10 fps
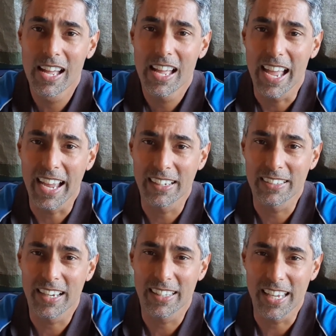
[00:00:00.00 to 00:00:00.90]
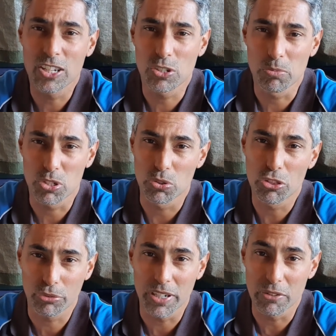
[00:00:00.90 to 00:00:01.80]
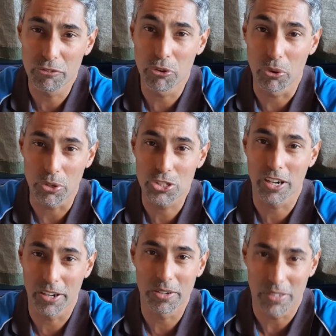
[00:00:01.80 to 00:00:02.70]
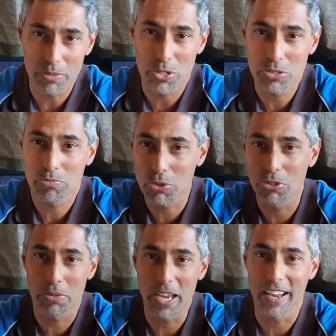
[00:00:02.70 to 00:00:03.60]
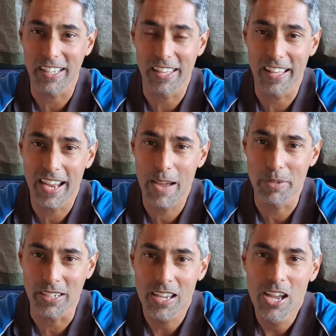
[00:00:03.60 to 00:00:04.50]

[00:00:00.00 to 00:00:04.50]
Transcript: and the engine was a good 3 to 4, so it was good to be able to get that happening.